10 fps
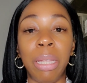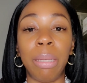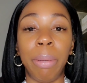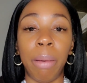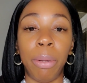to
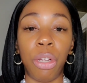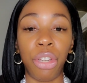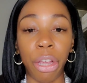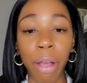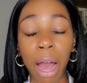be able to
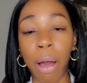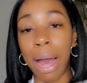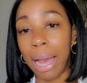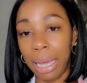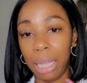share how
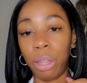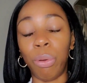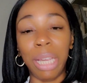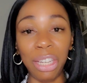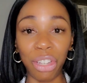I get through
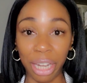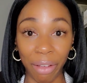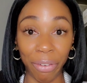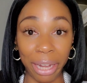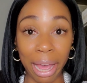each and
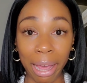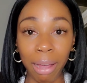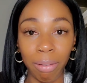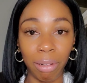every day,